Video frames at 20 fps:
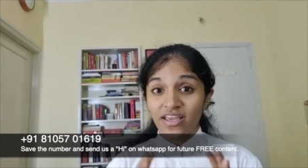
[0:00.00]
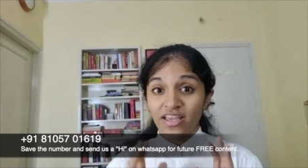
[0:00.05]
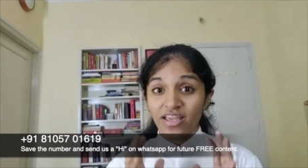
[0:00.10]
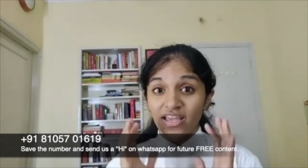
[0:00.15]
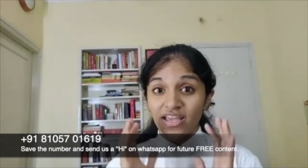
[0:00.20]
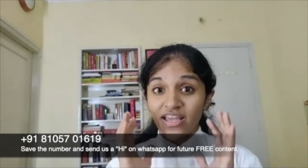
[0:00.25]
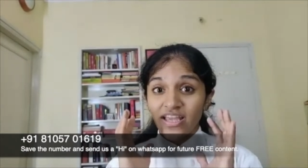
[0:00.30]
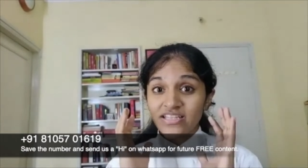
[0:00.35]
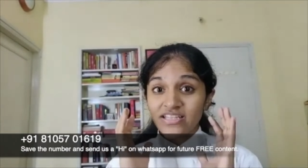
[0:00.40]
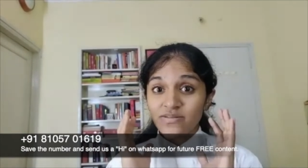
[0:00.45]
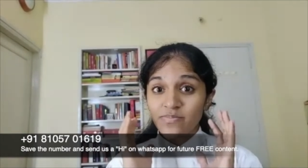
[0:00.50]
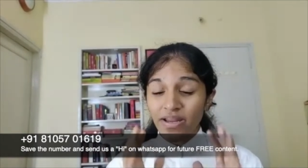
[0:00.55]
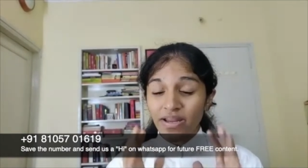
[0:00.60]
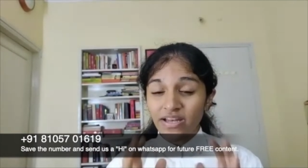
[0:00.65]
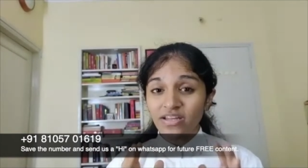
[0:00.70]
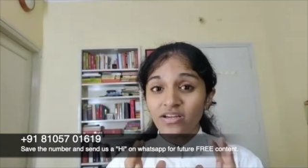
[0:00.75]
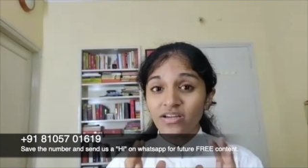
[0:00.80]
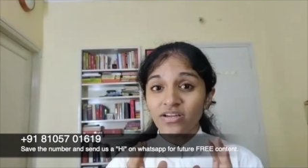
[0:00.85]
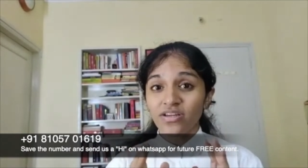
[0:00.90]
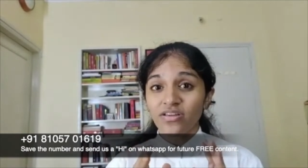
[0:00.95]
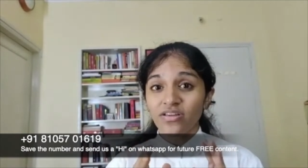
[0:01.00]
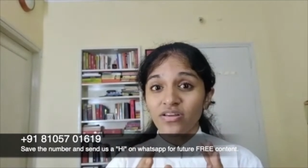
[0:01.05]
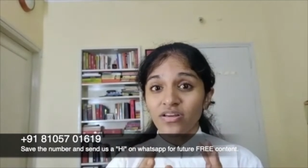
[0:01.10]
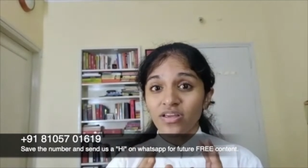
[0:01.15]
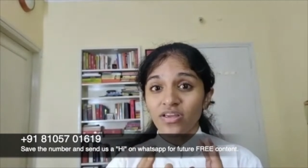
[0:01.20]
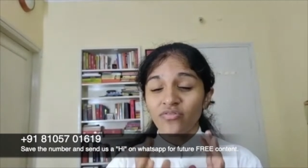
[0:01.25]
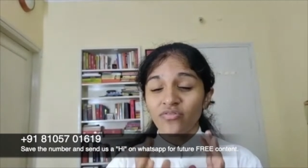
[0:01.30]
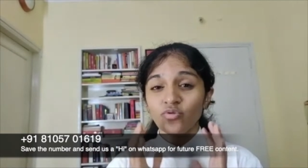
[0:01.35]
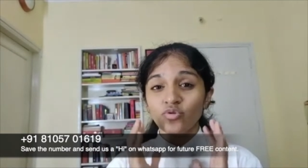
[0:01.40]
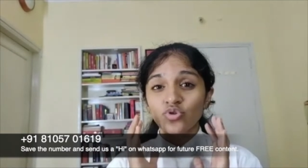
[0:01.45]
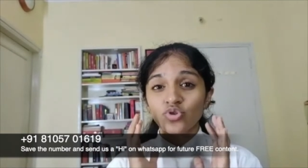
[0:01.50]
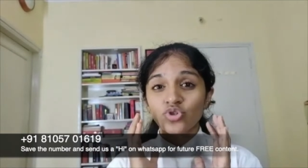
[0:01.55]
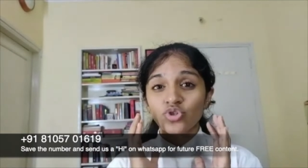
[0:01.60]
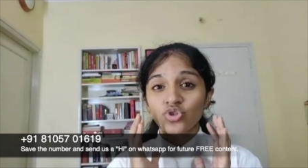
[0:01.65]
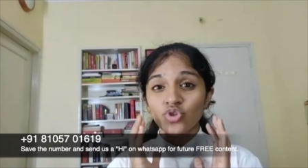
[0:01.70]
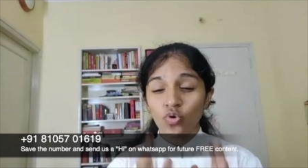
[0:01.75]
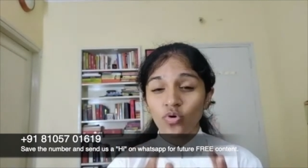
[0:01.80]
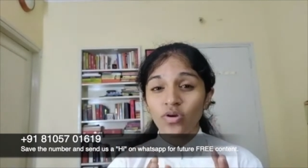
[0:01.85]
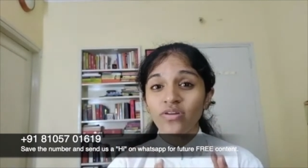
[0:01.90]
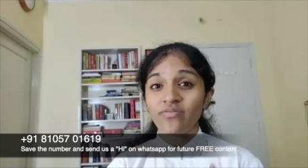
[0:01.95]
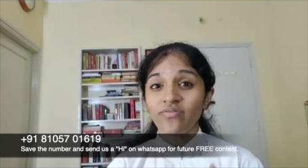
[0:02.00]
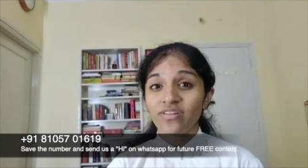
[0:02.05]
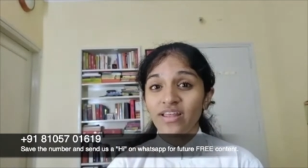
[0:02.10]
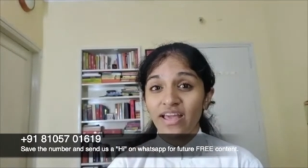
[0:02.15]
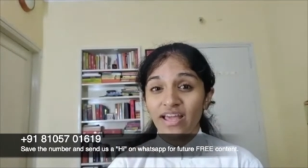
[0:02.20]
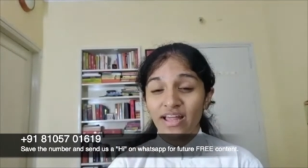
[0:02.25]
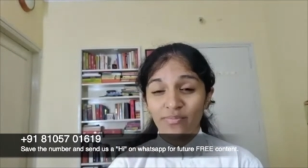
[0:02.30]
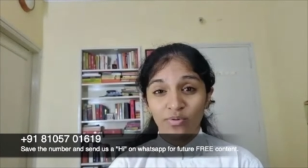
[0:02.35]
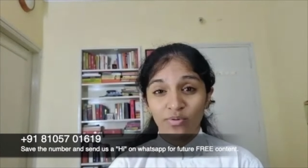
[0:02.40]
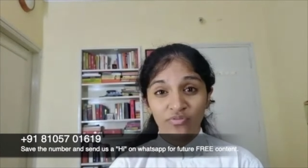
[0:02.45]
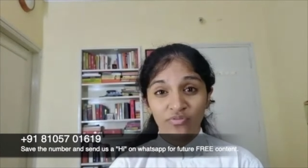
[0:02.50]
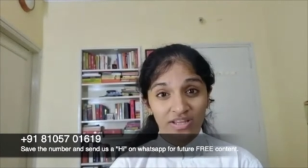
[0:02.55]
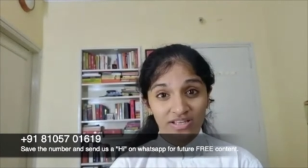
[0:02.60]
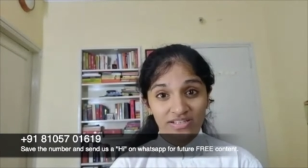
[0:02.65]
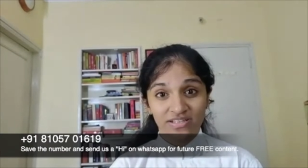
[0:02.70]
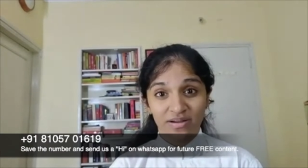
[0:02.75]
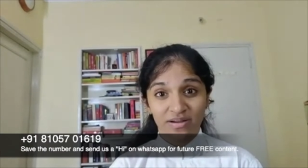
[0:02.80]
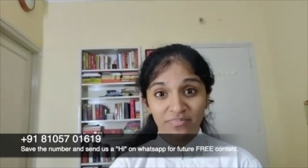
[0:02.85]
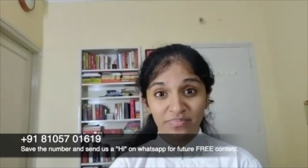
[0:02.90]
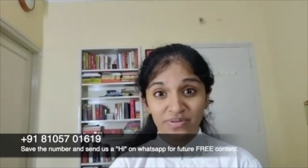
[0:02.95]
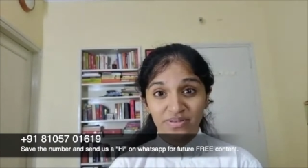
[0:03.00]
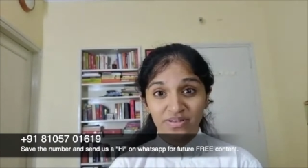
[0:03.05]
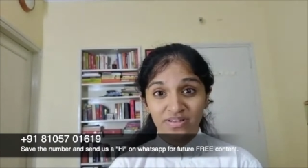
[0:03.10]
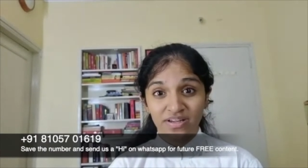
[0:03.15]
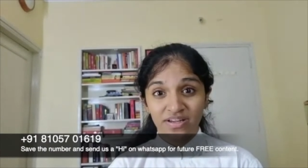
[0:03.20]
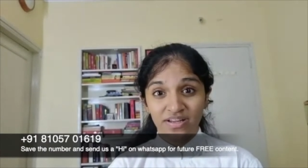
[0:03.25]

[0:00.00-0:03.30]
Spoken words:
it's better if you show it with the help of an example.